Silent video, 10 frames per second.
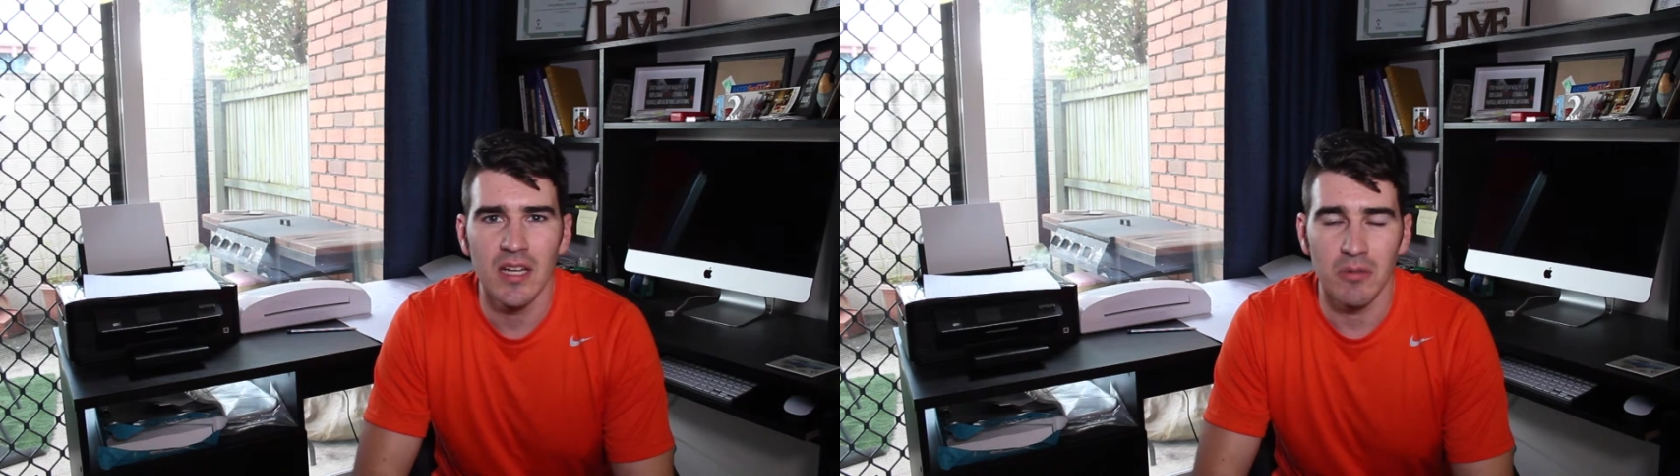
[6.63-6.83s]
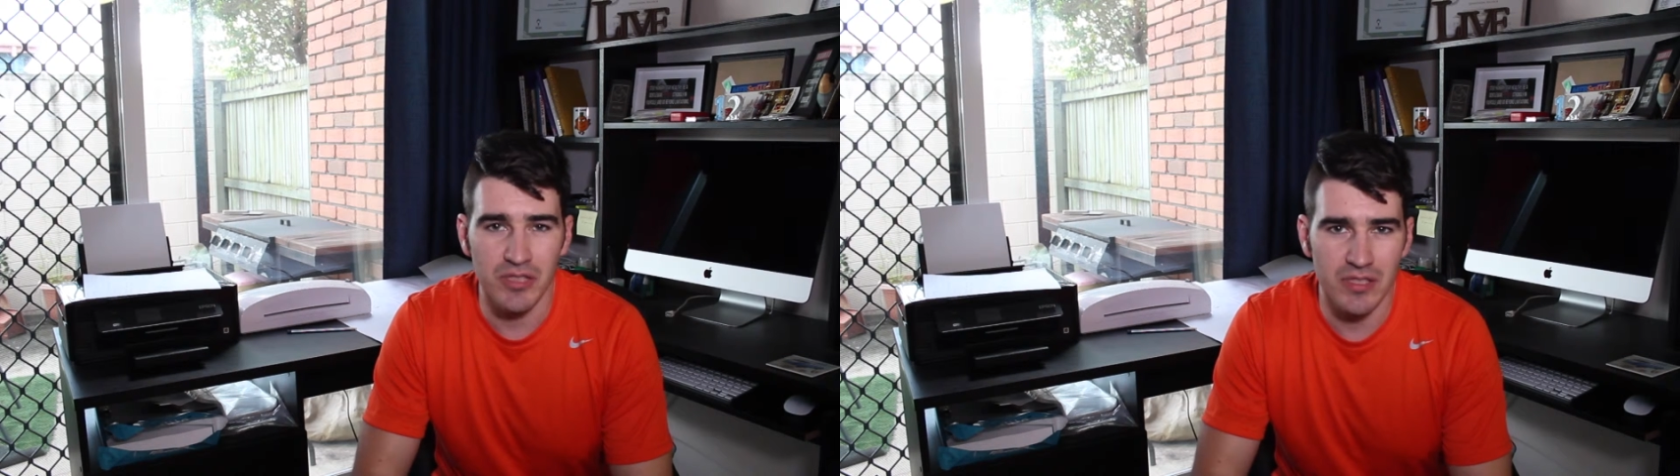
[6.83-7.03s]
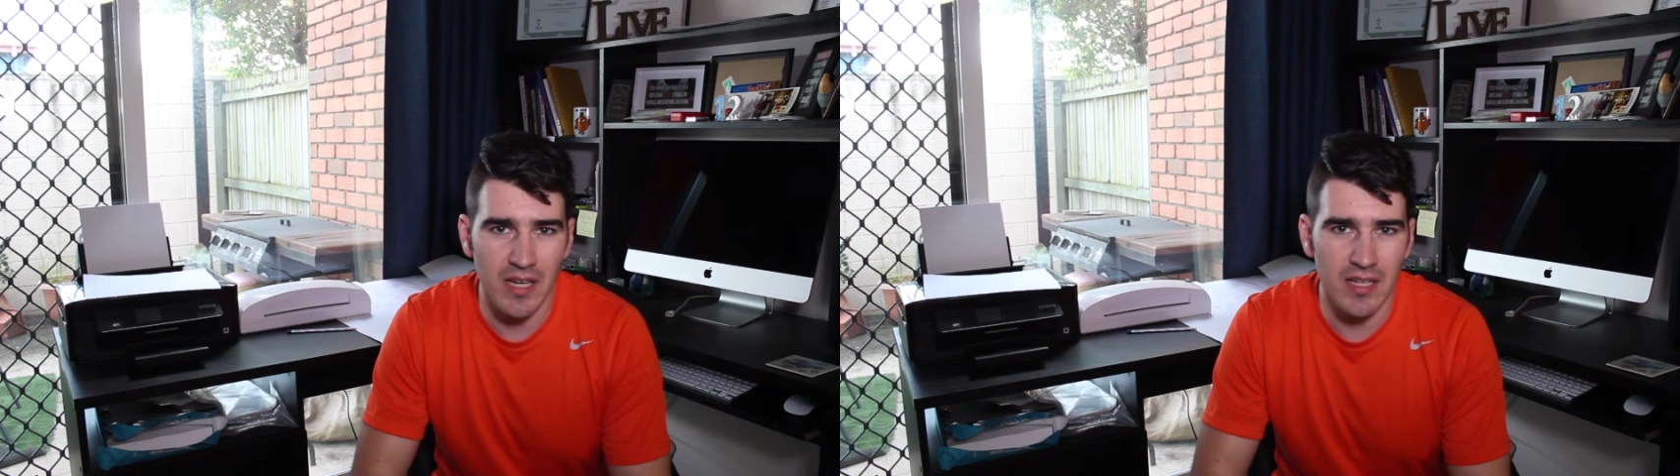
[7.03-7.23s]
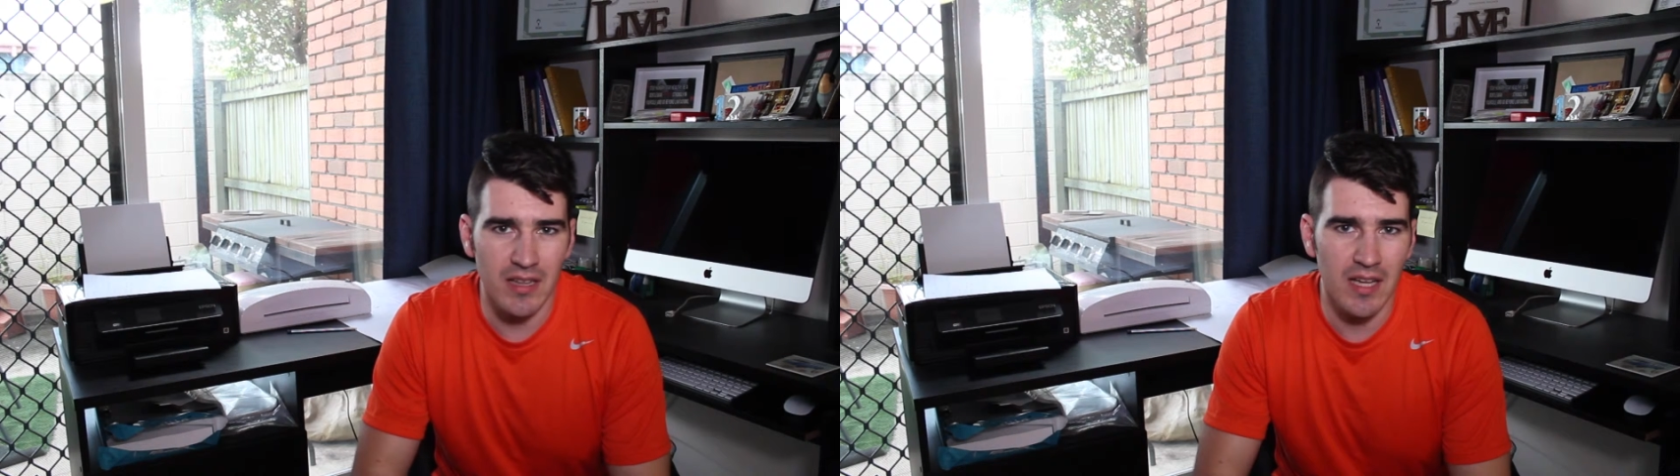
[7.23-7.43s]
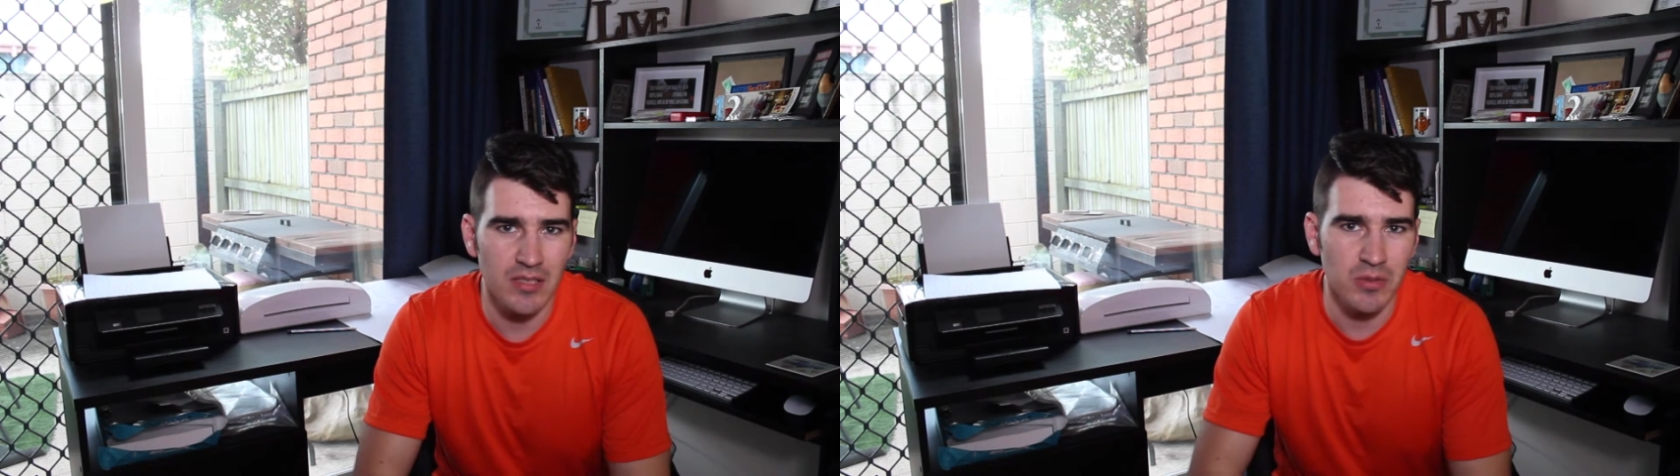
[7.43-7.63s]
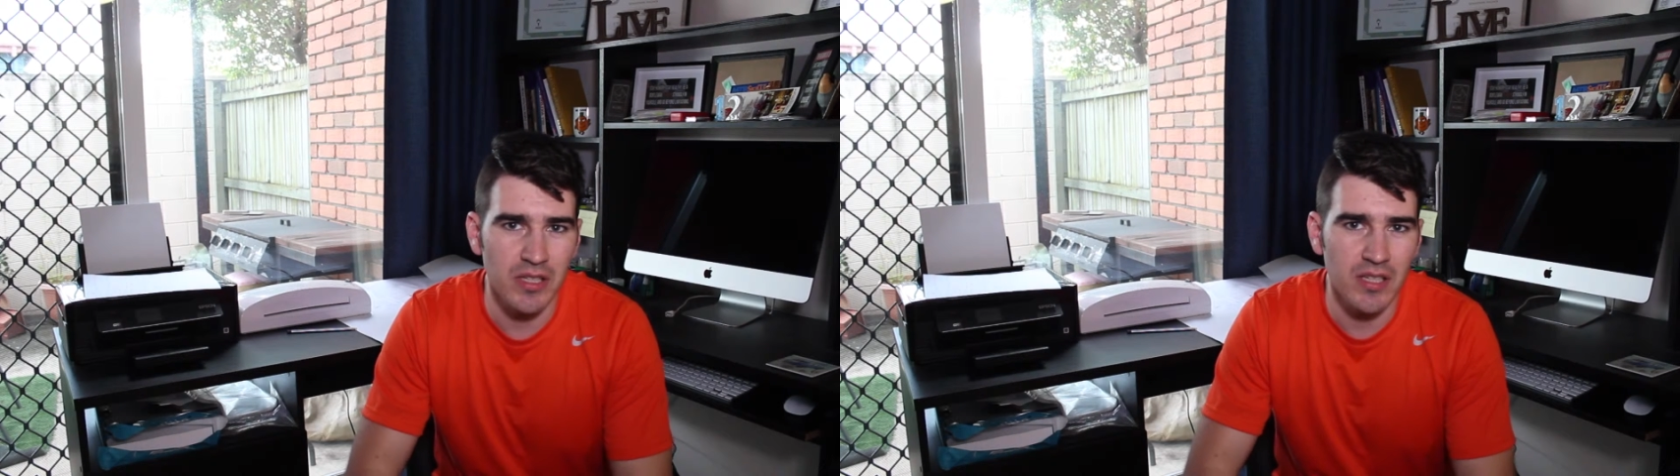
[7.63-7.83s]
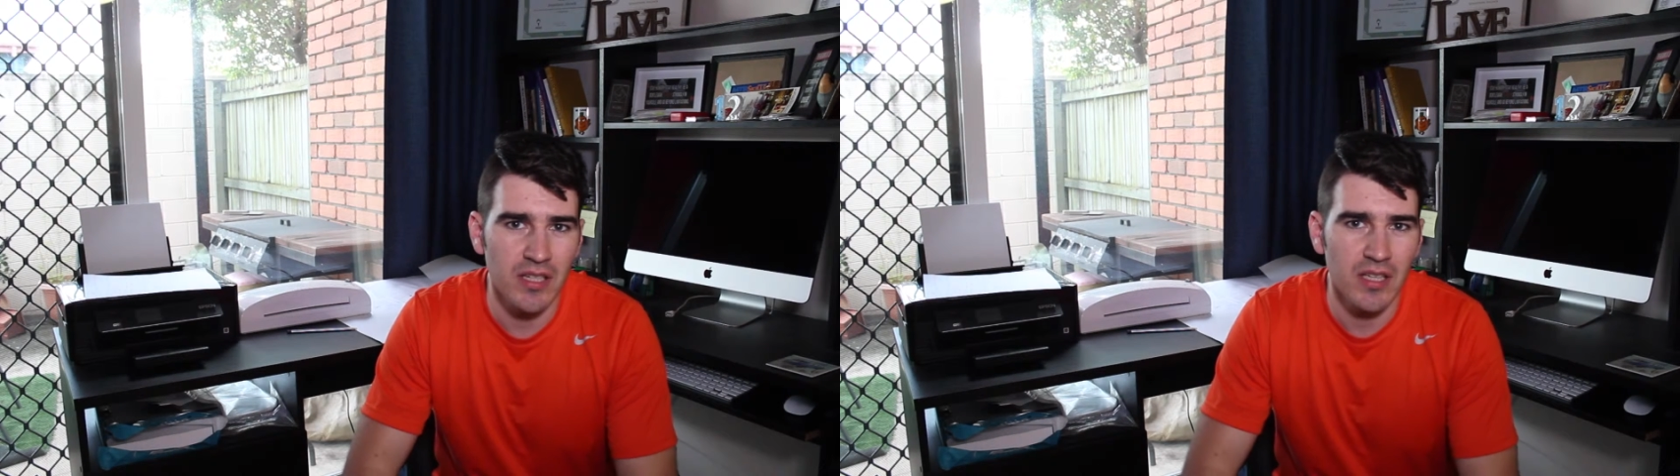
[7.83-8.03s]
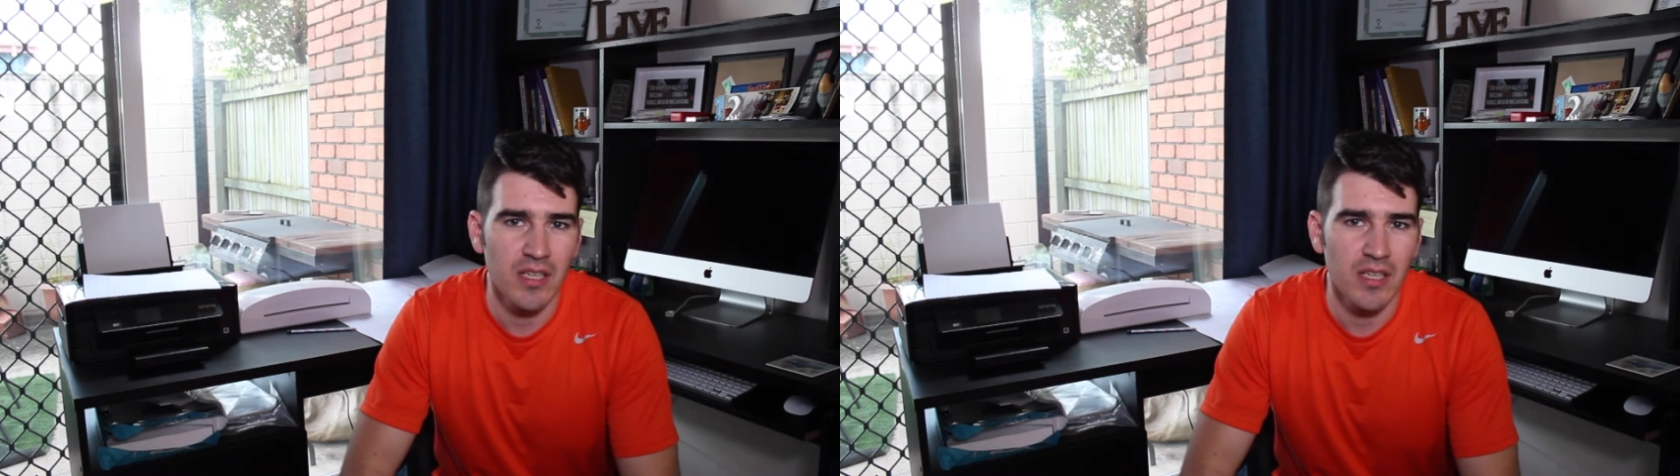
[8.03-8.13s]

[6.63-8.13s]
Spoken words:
which started last week.